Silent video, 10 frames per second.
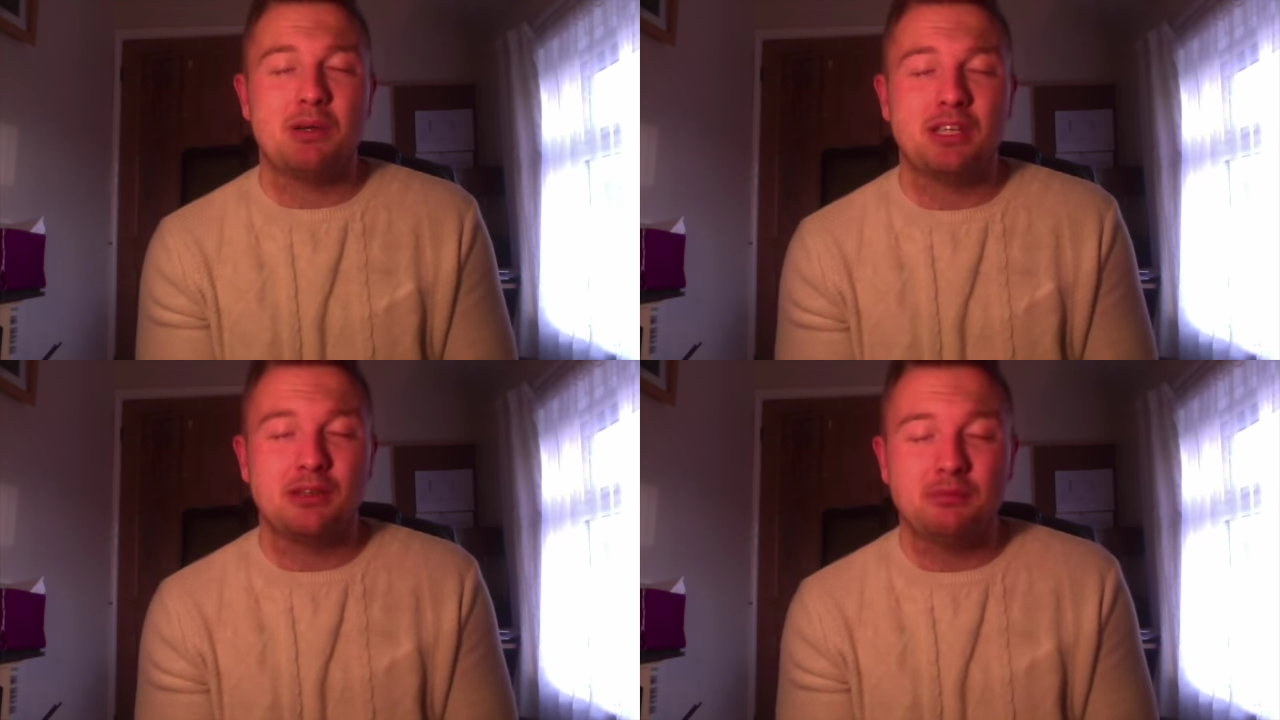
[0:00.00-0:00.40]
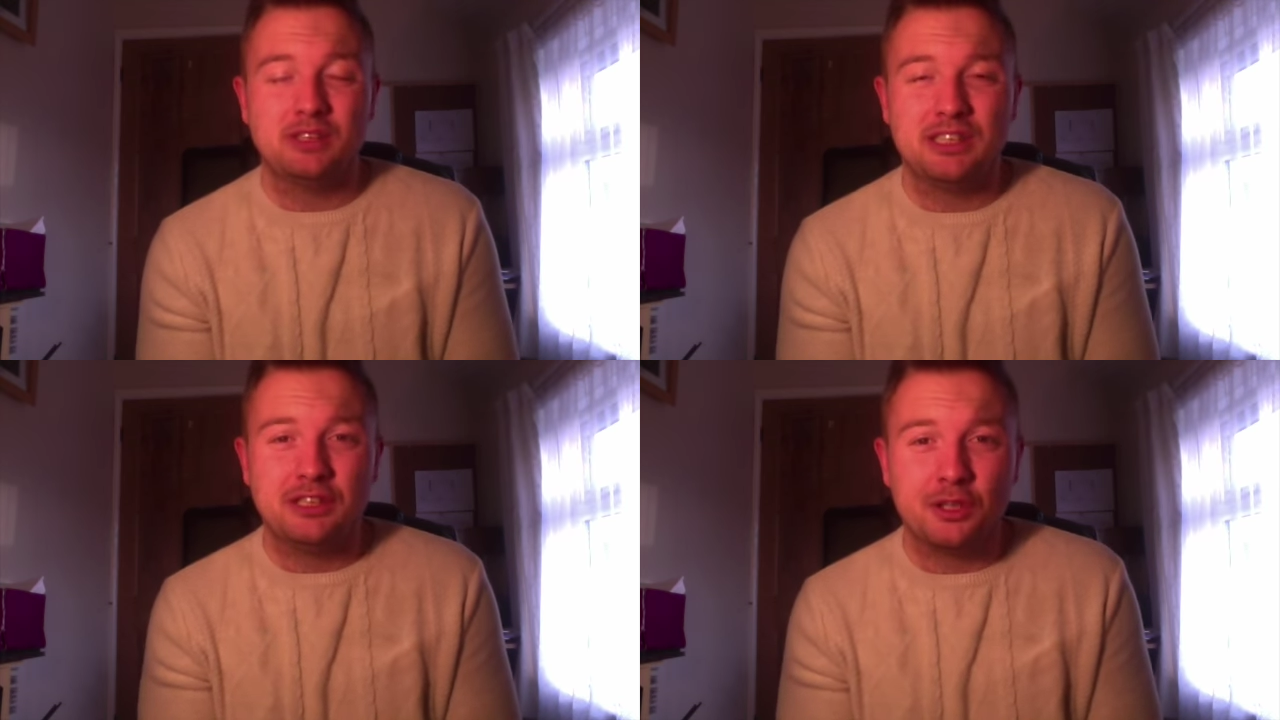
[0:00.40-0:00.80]
I can
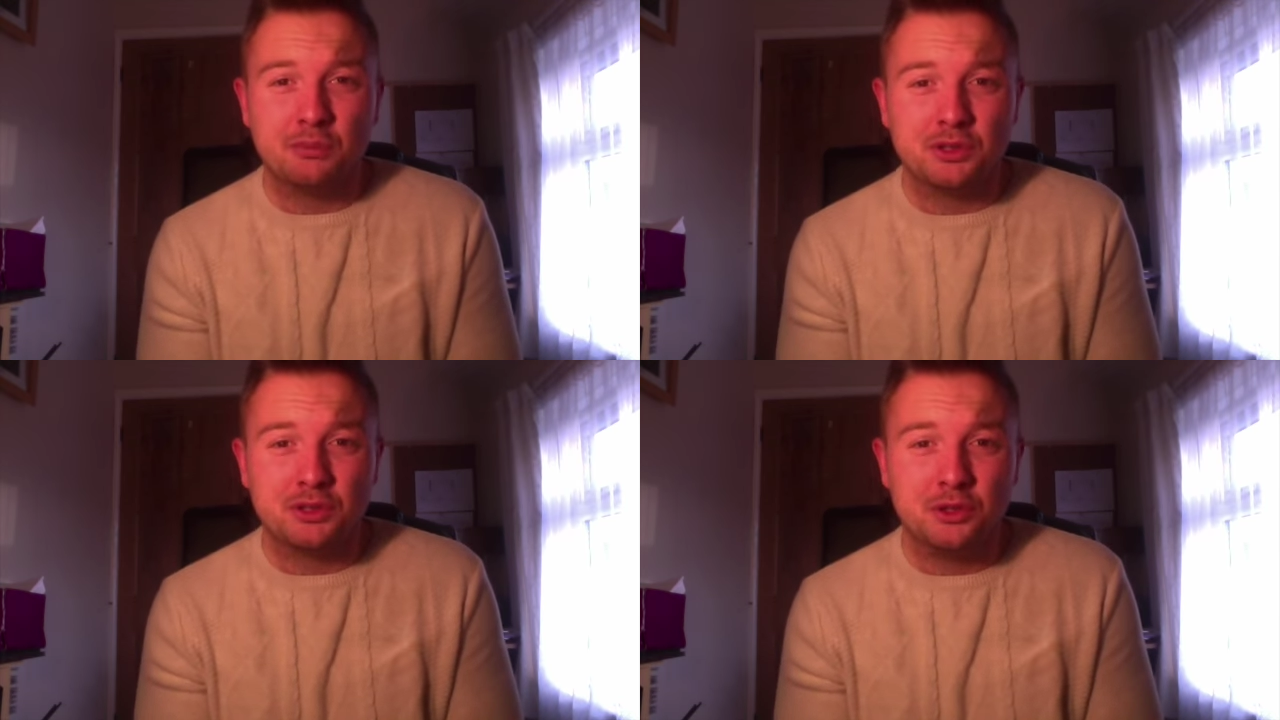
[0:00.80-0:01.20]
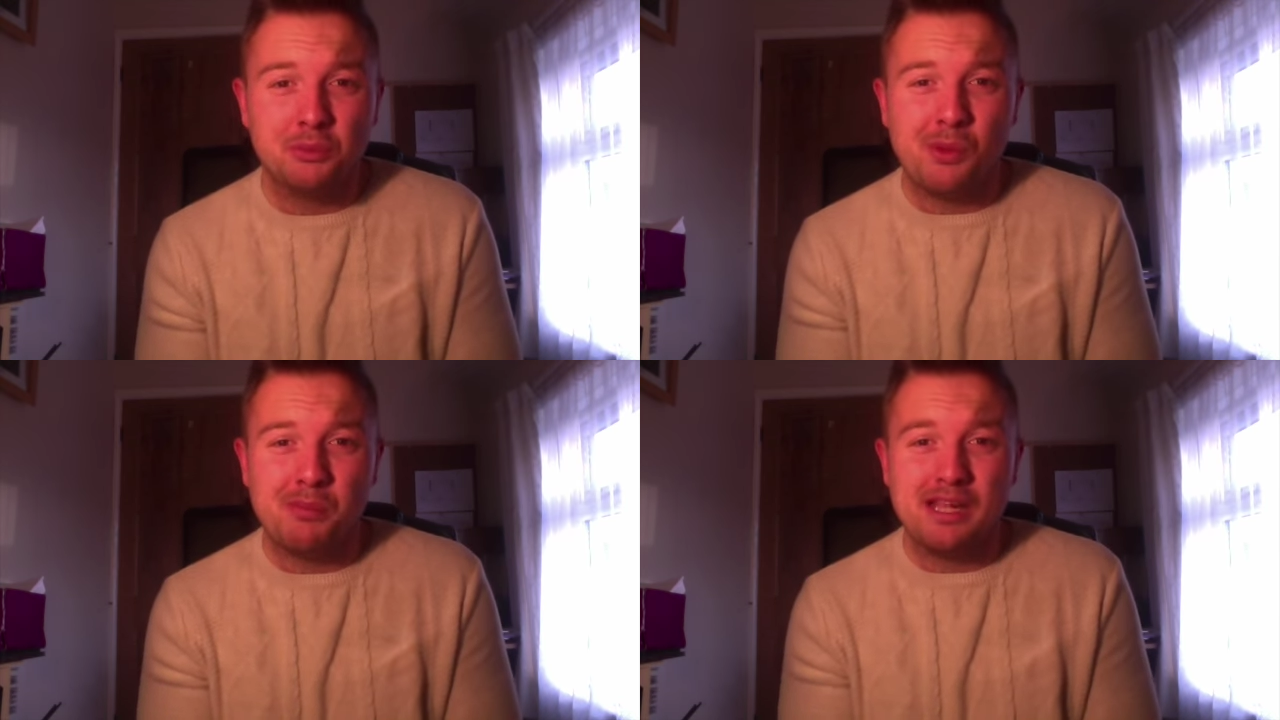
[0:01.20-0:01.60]
see Tom
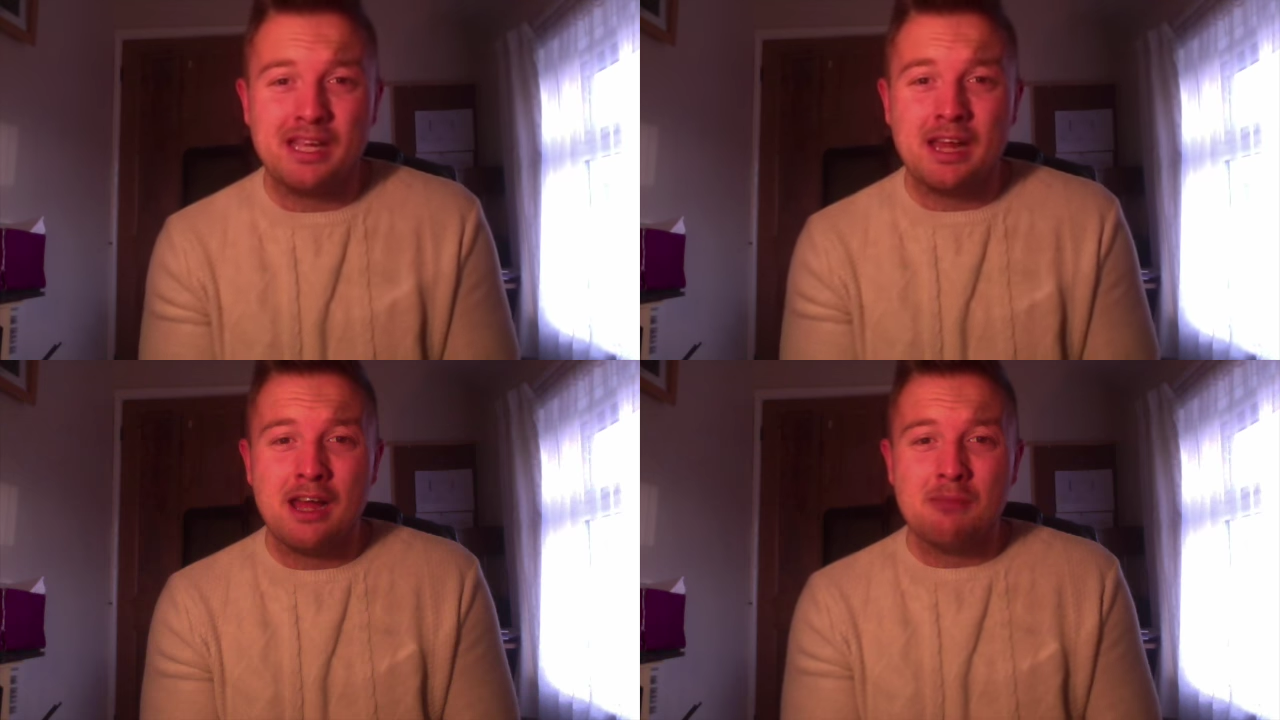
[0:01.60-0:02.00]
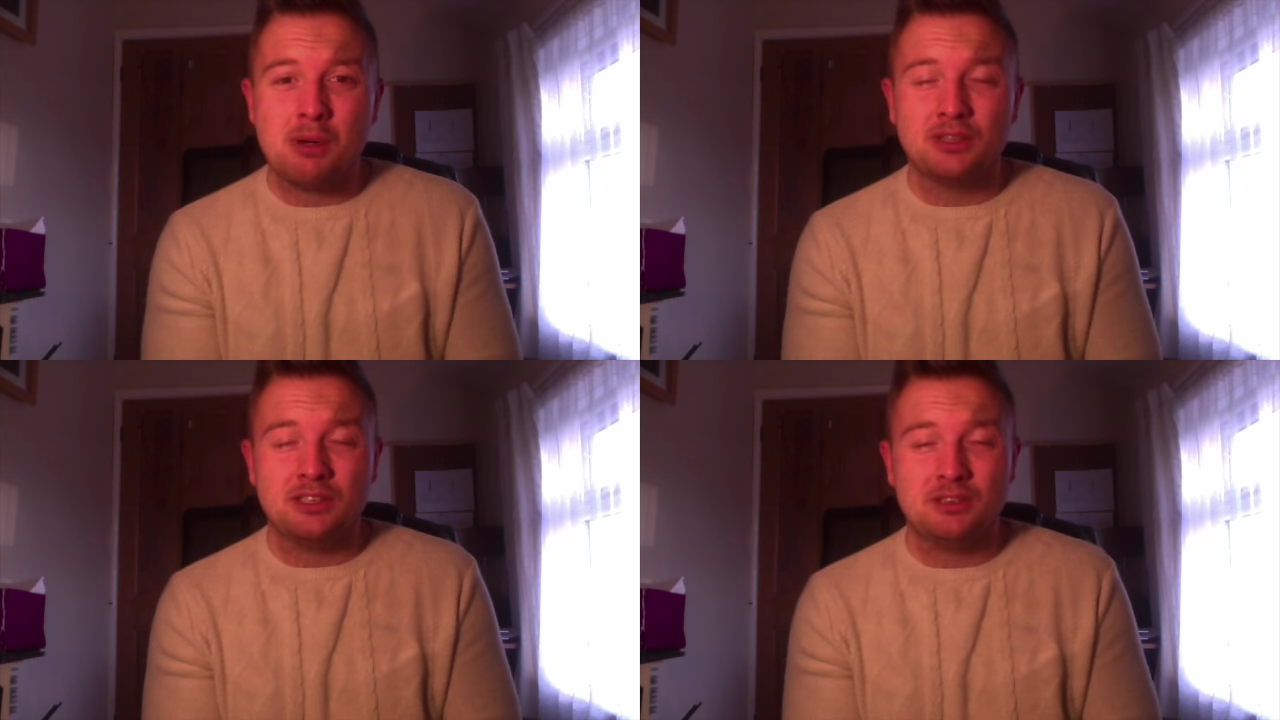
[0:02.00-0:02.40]
Scudamore being
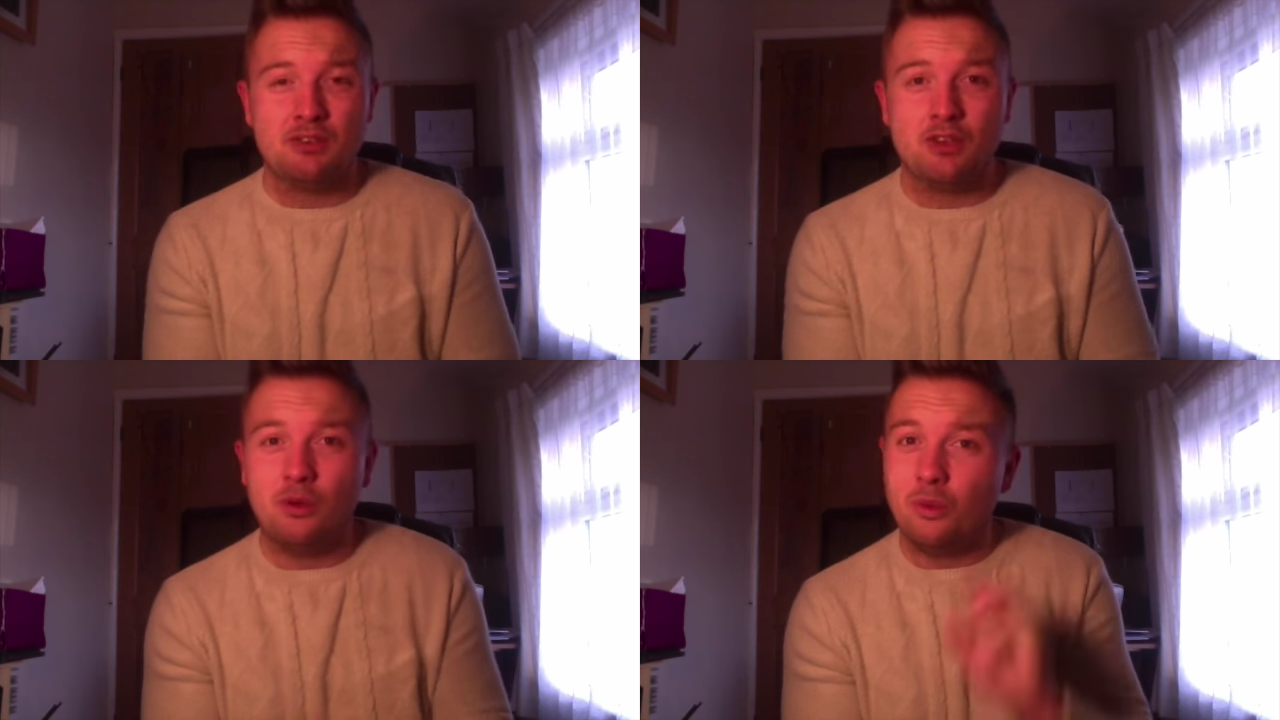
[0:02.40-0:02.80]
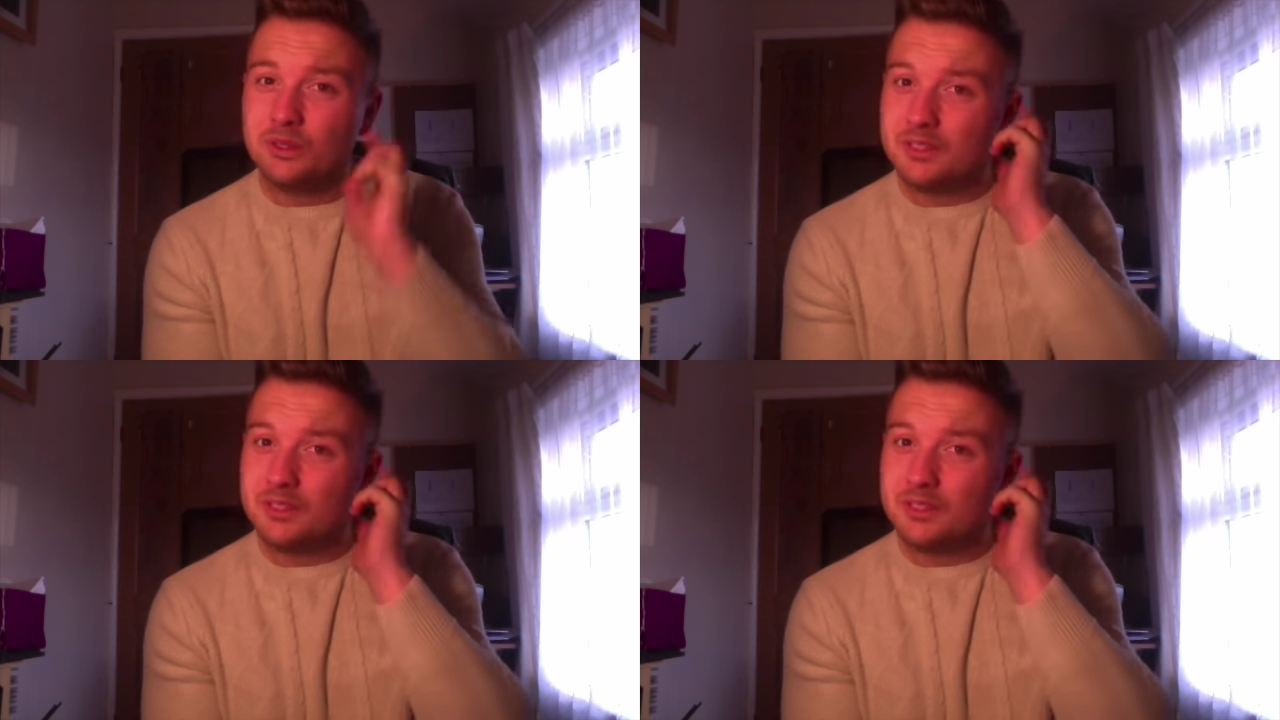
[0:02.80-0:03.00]
positive on the horse,